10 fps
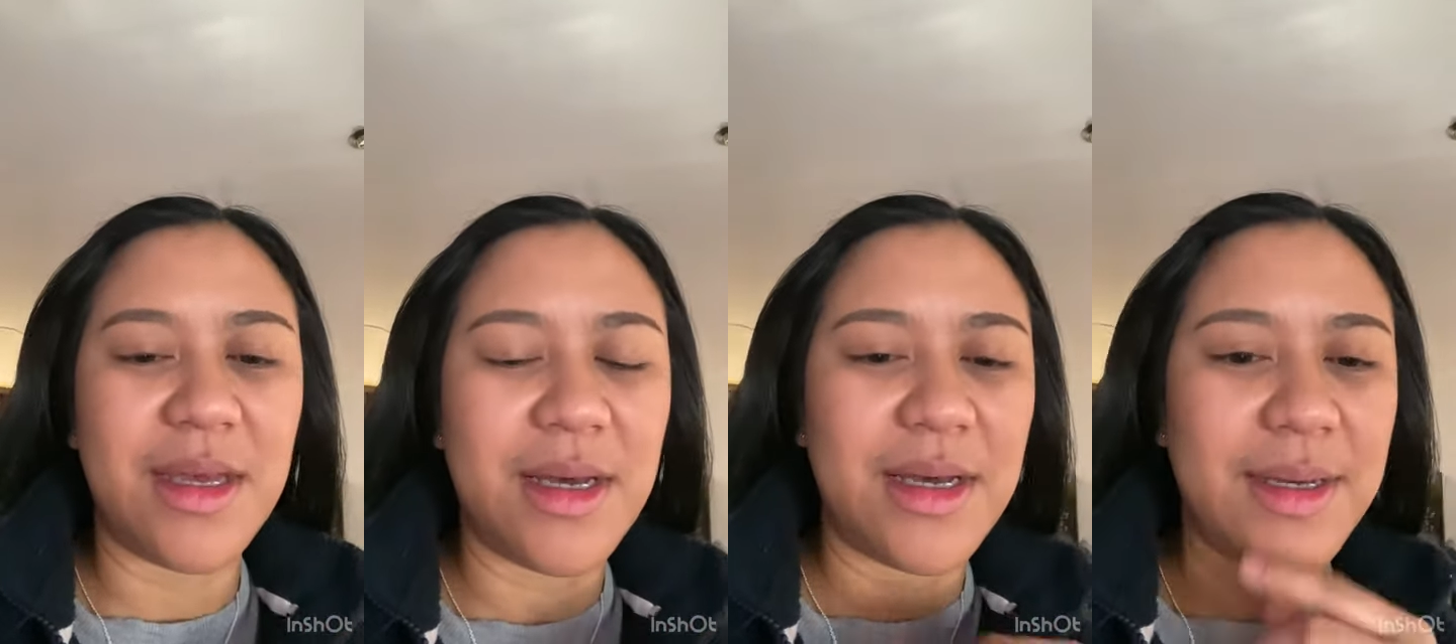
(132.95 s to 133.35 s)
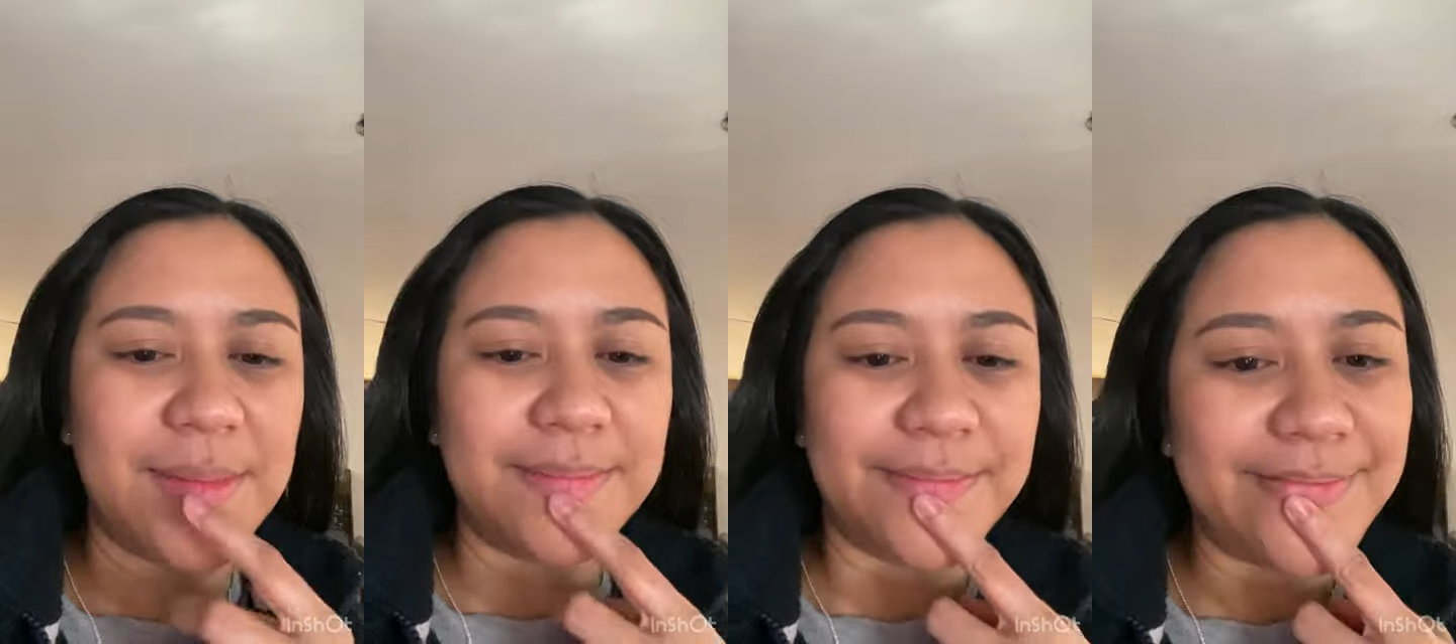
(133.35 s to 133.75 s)

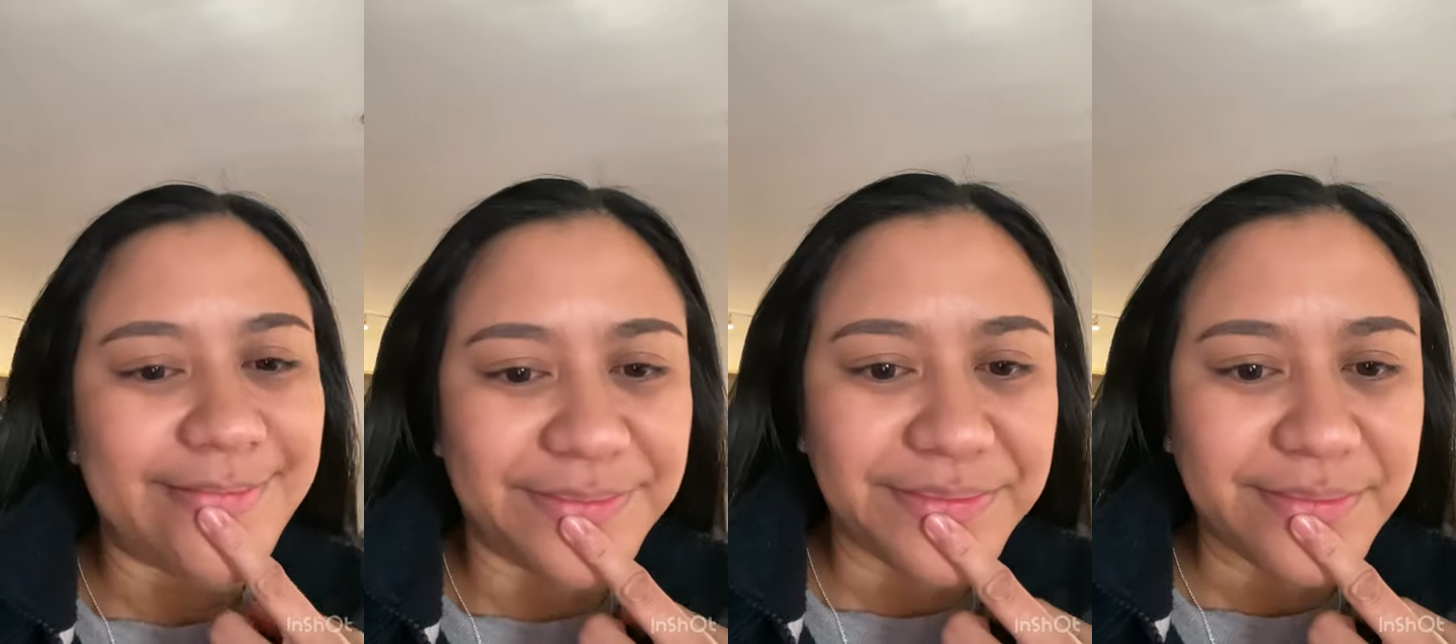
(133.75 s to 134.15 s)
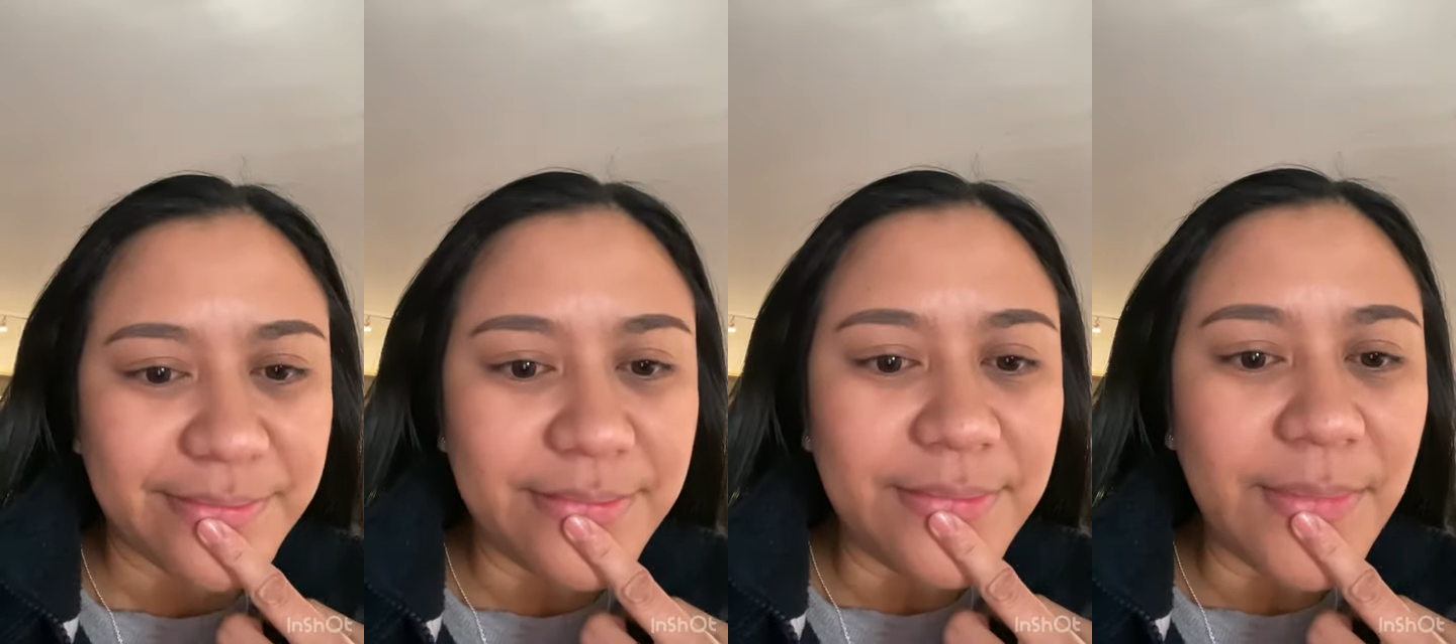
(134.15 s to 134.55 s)

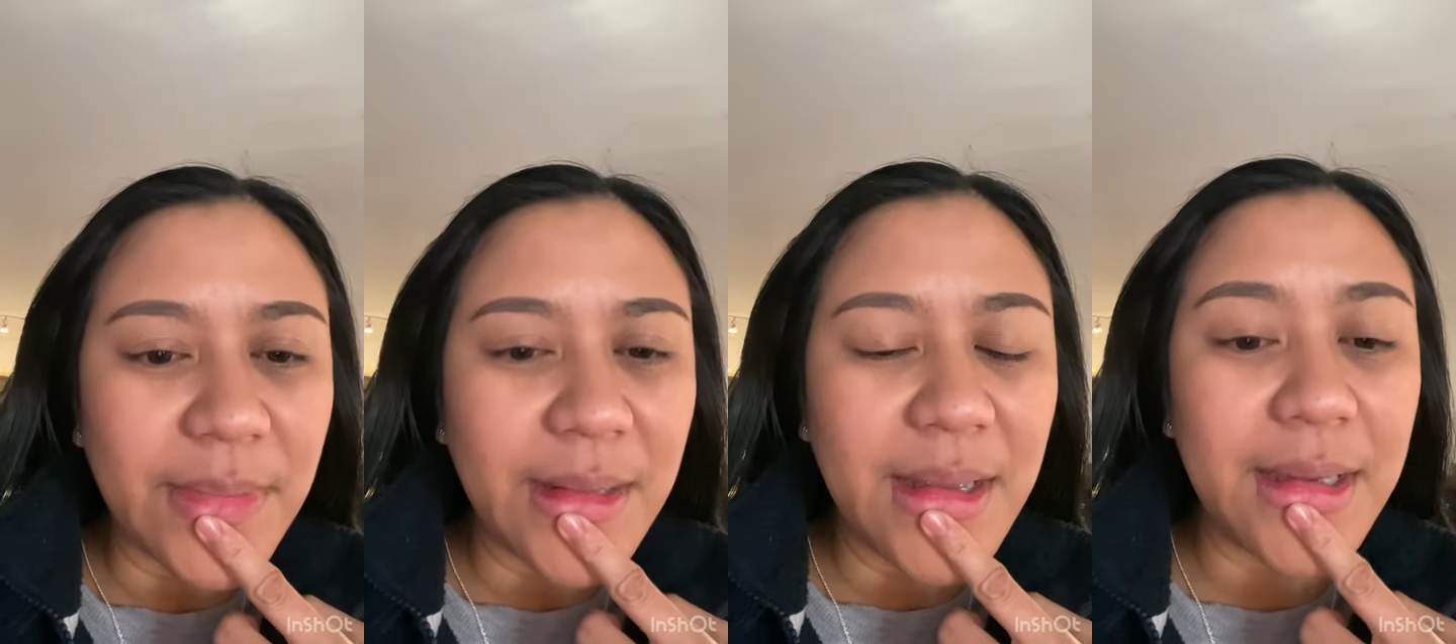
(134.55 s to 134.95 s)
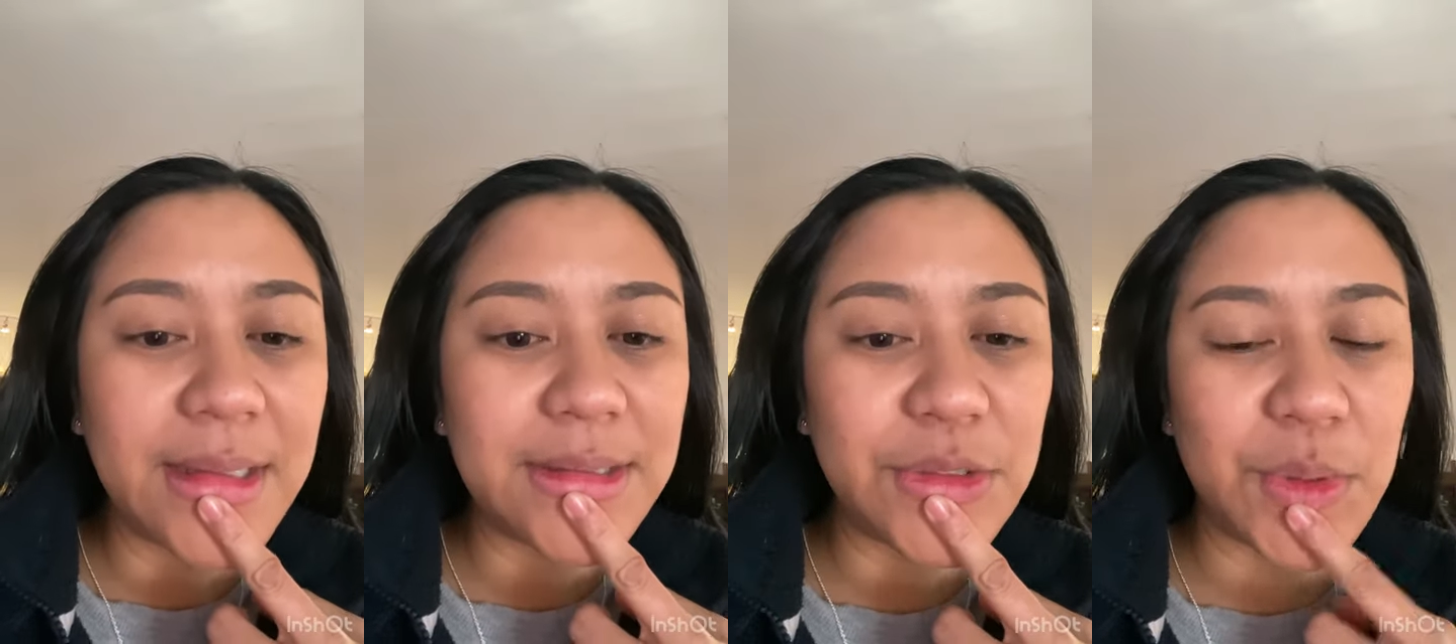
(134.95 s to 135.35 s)

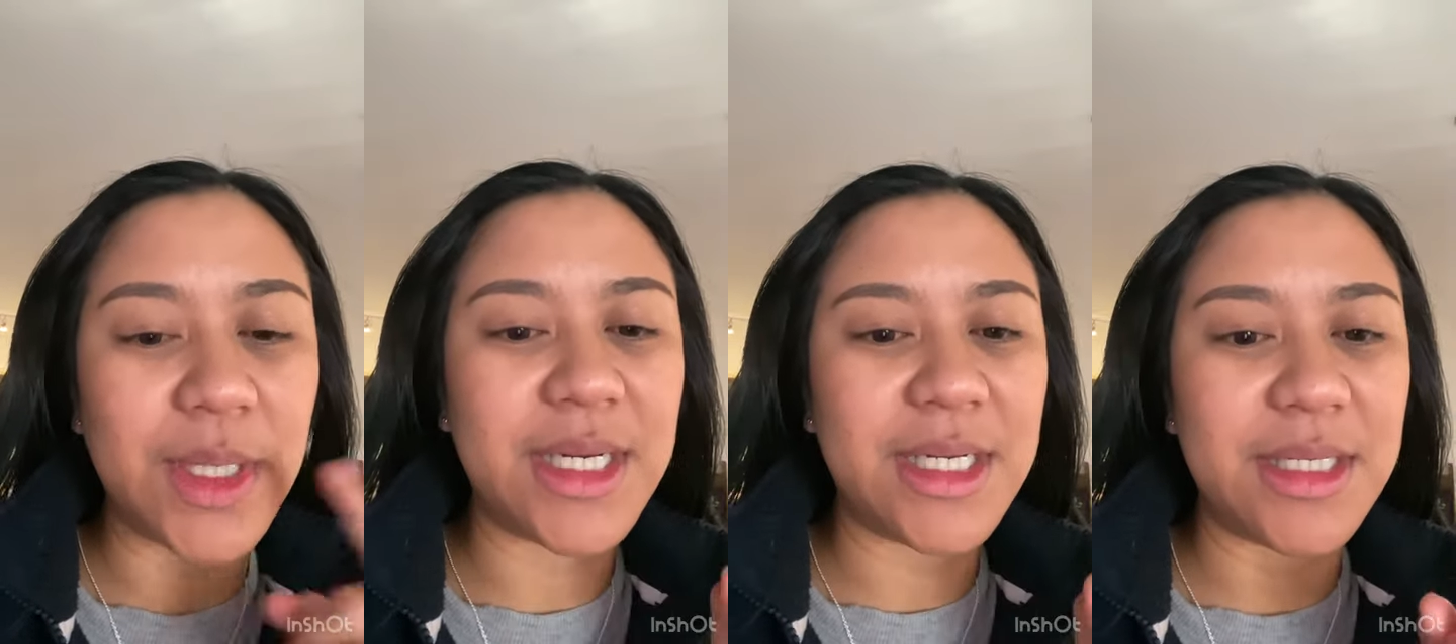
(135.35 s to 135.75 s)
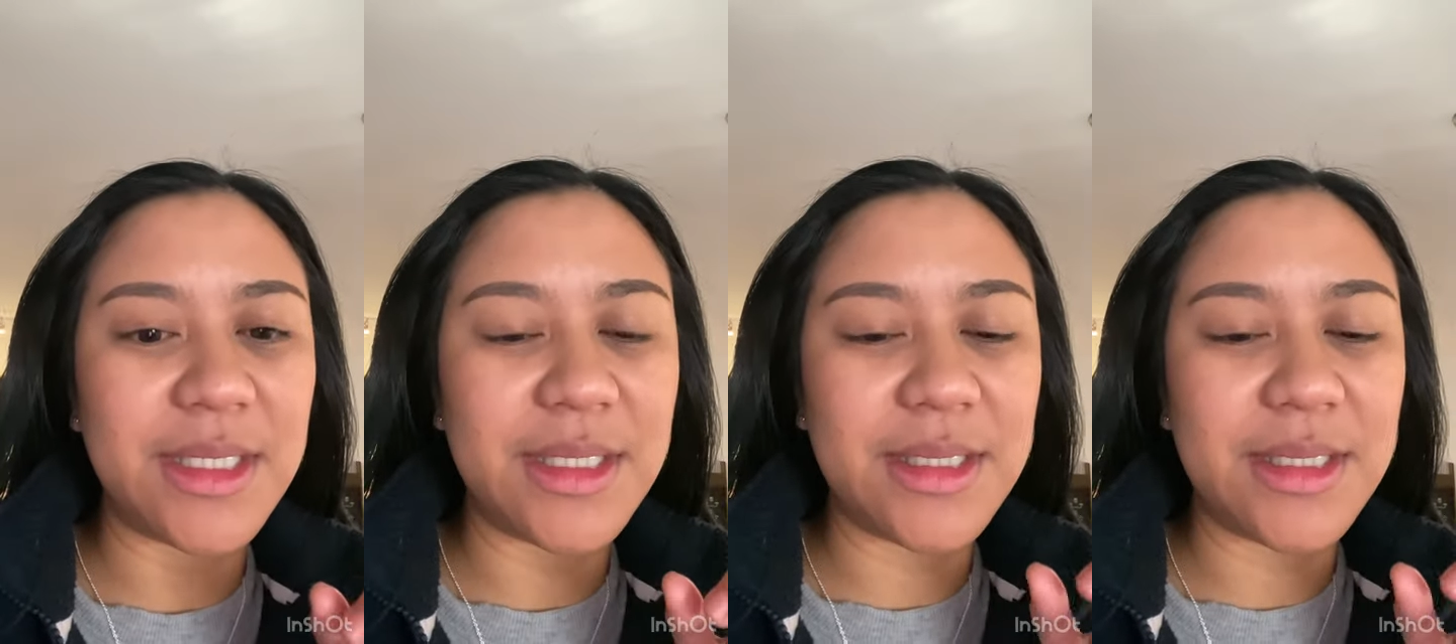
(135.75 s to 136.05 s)
to a